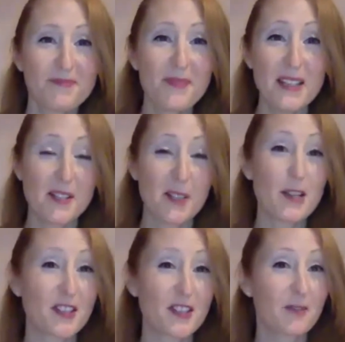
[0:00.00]
It's a
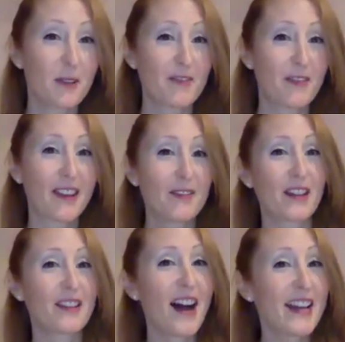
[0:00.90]
question of if
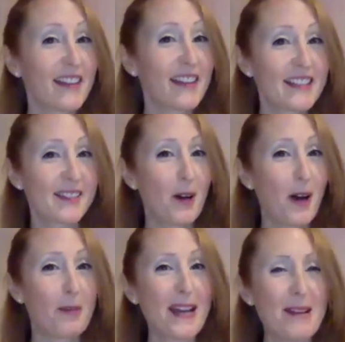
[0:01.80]
the client likes the
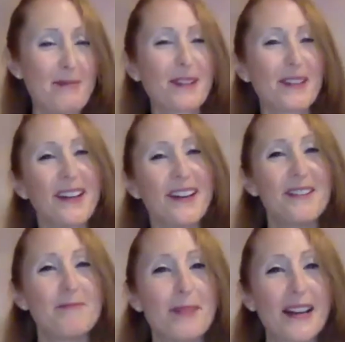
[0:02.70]
wallpaper.
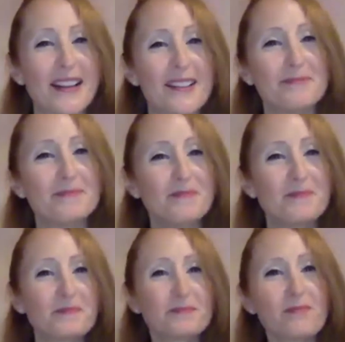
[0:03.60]
But
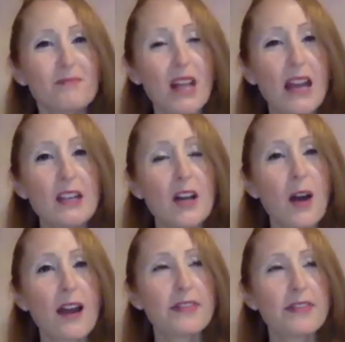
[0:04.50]
you know,
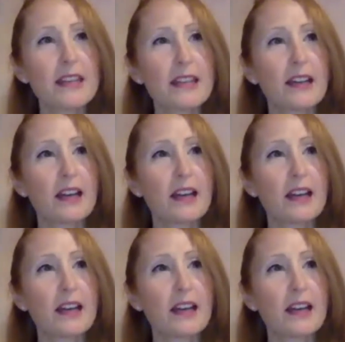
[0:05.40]
I think